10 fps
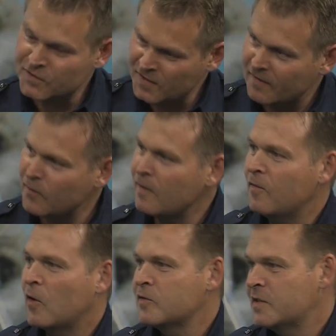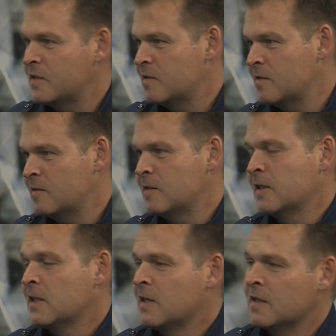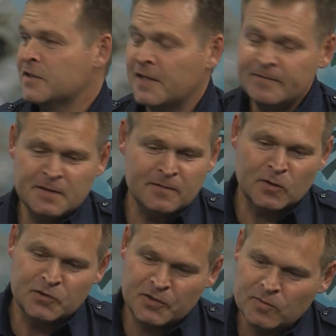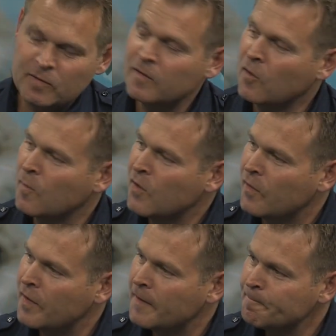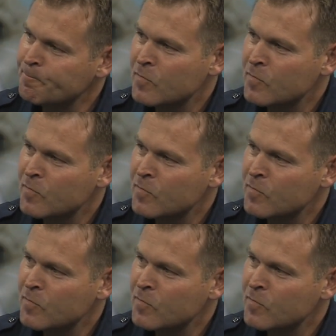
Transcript: safety of our citizens, safety of our children in the community.